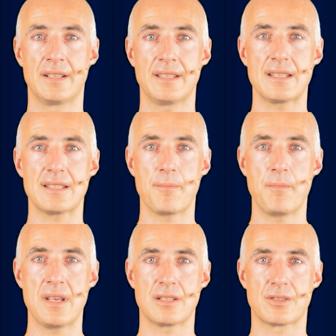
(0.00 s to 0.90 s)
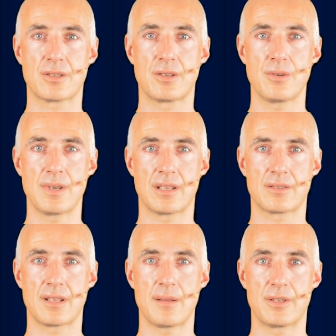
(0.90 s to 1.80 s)
that is message queuing
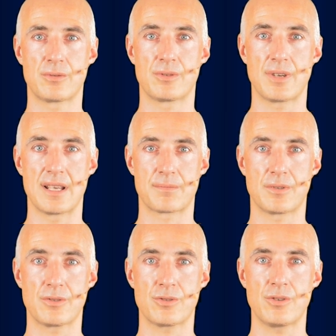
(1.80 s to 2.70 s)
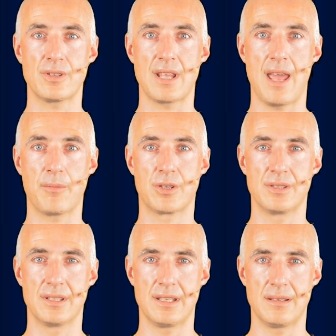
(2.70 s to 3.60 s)
telemetry transport, shortly
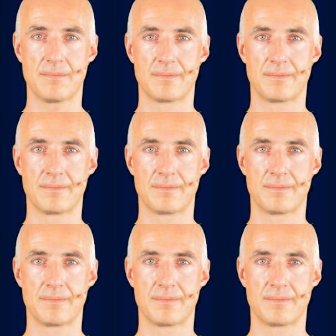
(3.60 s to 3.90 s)
MQTT.